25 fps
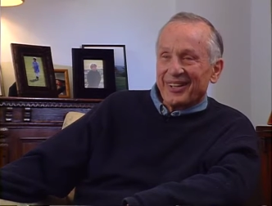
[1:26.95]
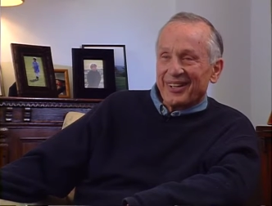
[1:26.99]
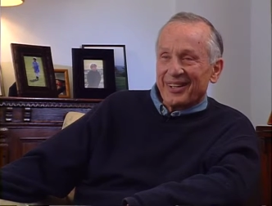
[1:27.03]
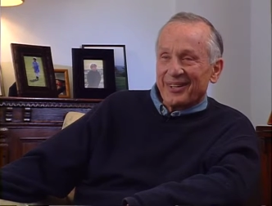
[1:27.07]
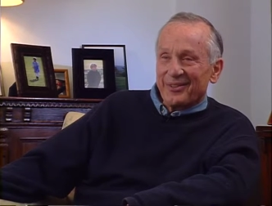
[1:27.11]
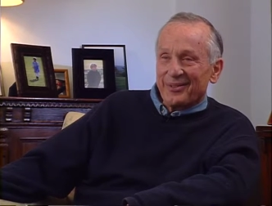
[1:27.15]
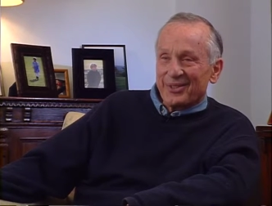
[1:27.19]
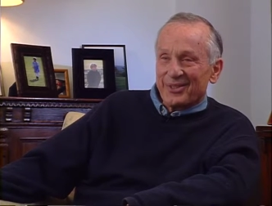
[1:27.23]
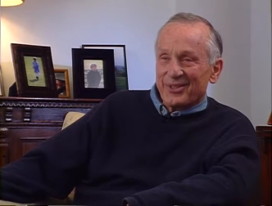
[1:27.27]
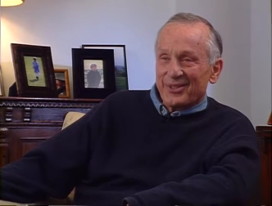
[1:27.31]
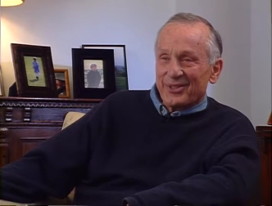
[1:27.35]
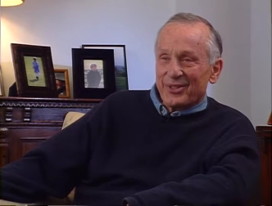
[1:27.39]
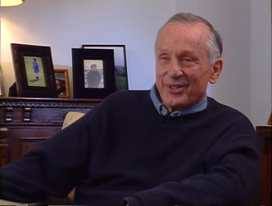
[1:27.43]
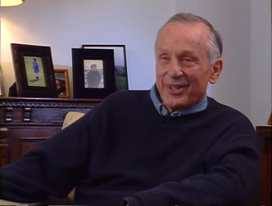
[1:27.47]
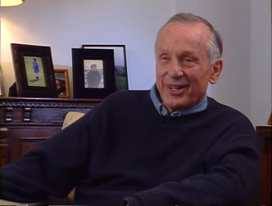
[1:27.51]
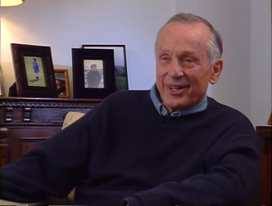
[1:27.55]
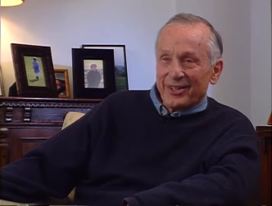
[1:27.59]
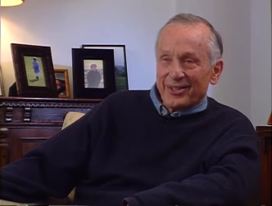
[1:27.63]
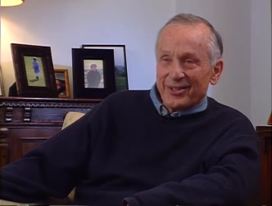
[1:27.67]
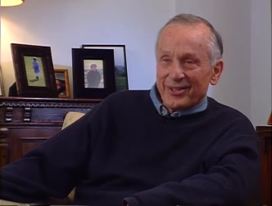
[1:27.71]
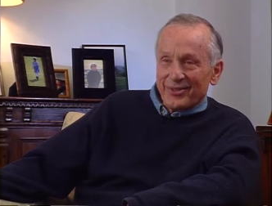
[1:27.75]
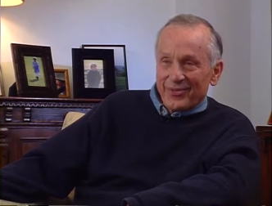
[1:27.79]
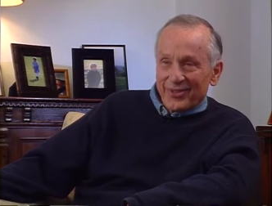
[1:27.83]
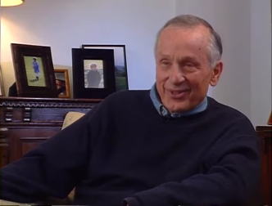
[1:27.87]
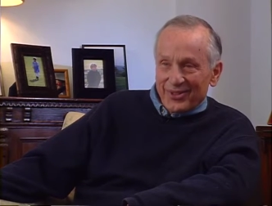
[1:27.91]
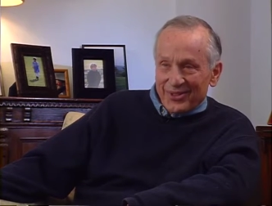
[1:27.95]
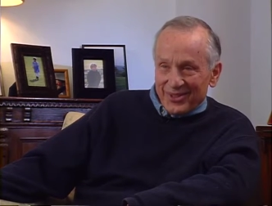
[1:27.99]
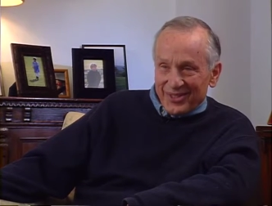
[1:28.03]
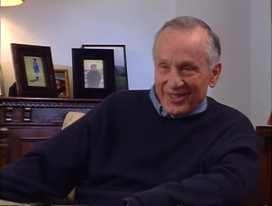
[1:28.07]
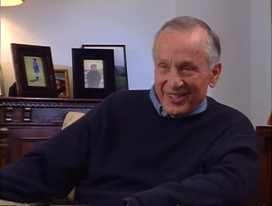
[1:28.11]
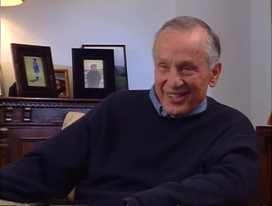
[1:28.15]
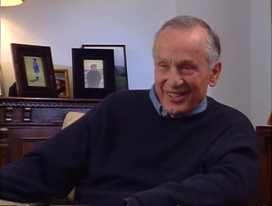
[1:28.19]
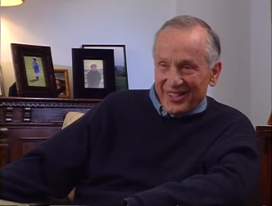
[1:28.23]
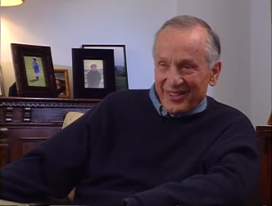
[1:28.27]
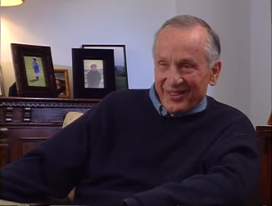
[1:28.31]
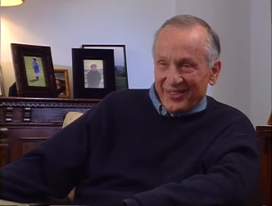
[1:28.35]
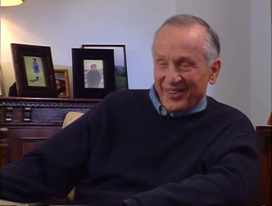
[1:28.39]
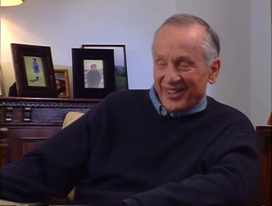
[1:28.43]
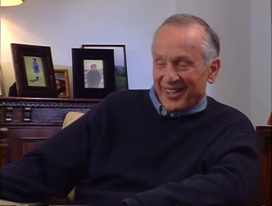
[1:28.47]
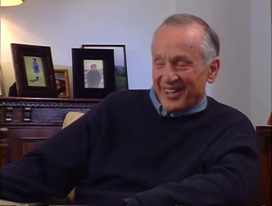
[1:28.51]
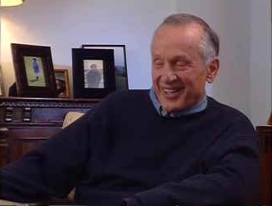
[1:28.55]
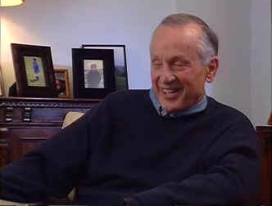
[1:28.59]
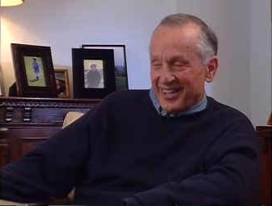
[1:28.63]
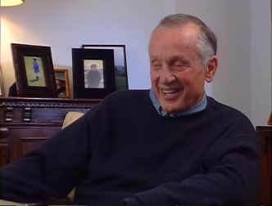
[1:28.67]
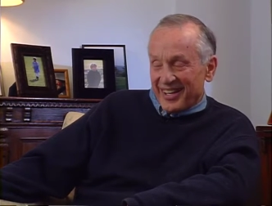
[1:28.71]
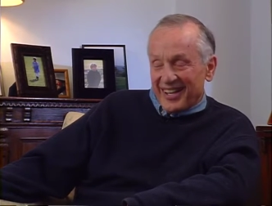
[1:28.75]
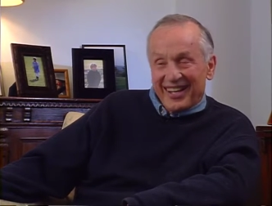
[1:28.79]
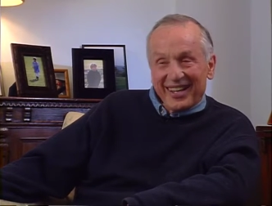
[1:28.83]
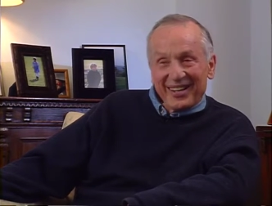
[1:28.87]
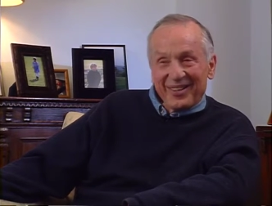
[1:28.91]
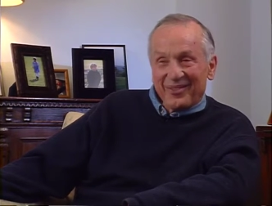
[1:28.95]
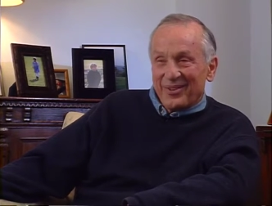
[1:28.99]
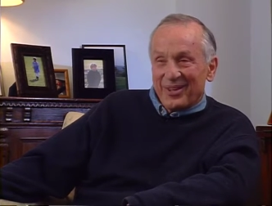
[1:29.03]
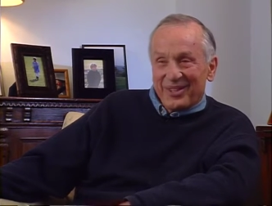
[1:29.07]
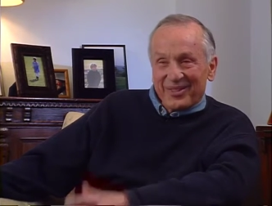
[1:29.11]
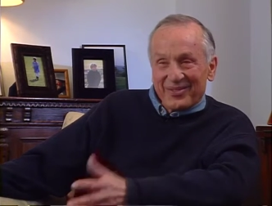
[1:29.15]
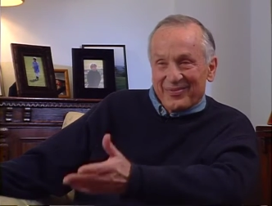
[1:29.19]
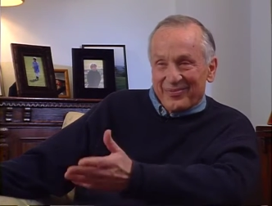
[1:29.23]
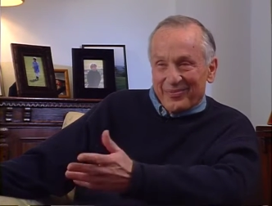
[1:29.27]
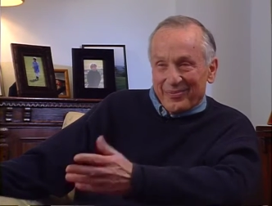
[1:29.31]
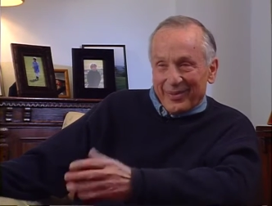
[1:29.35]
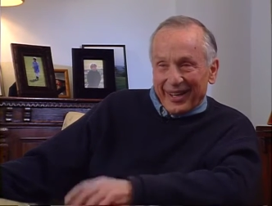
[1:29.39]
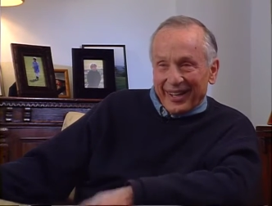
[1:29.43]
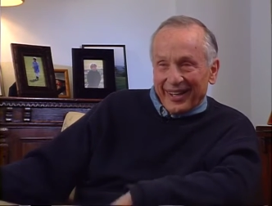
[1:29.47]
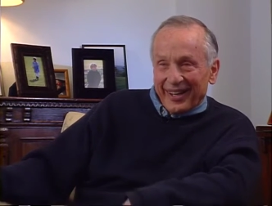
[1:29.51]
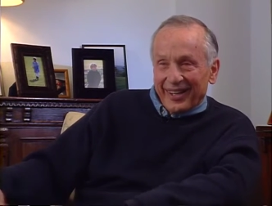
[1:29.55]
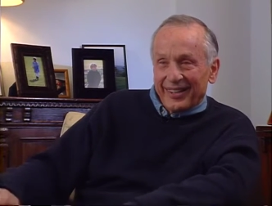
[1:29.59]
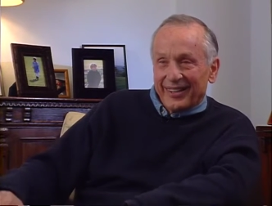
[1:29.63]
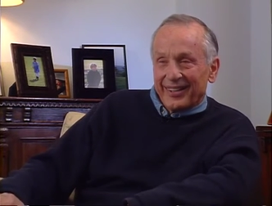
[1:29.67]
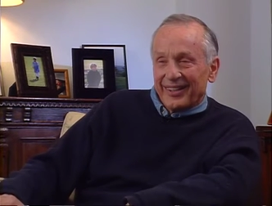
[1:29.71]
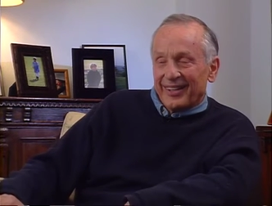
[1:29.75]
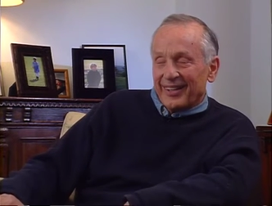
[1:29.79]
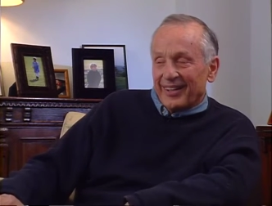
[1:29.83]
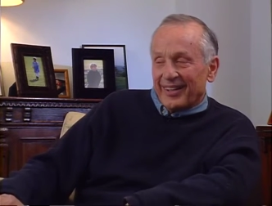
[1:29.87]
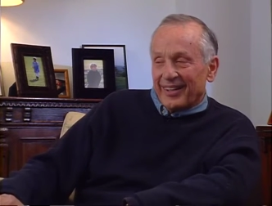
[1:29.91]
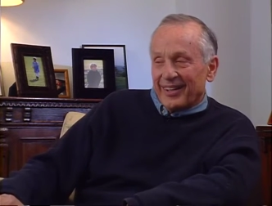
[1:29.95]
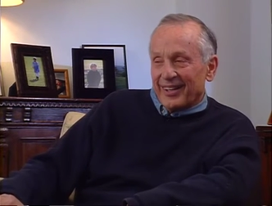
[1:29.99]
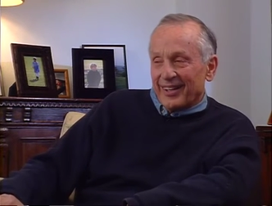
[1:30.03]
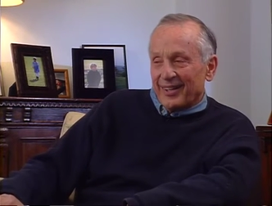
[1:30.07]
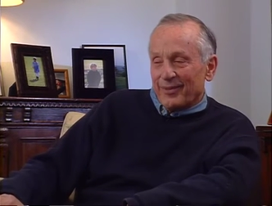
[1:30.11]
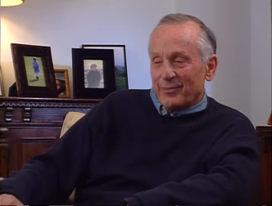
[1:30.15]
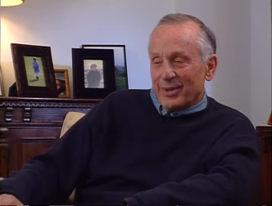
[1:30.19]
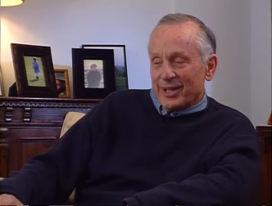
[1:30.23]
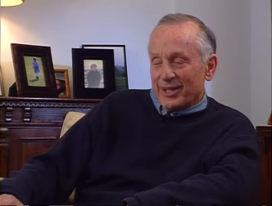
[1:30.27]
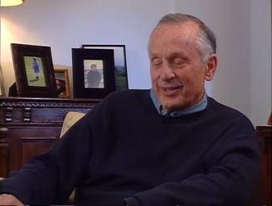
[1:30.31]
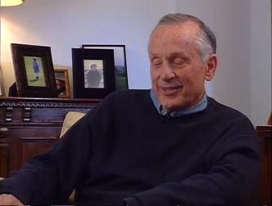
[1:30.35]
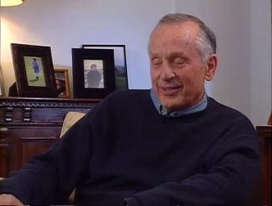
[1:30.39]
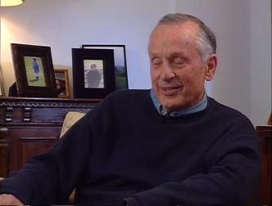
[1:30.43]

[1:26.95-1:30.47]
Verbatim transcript: I was in charge of the scenery, and it wasn't bad. And